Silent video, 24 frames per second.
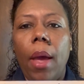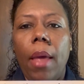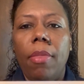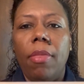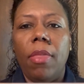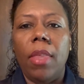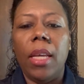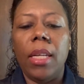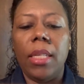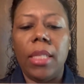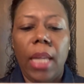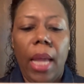And
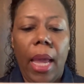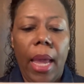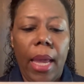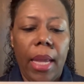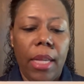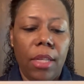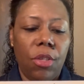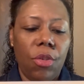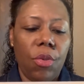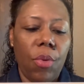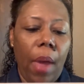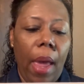this
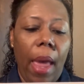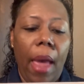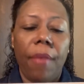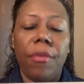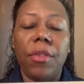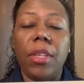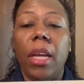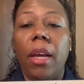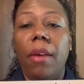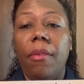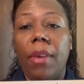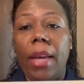has, you have
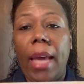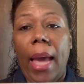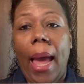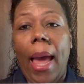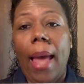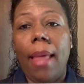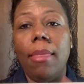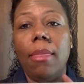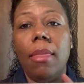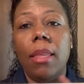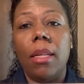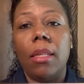to have
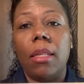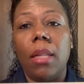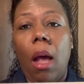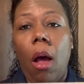gotten this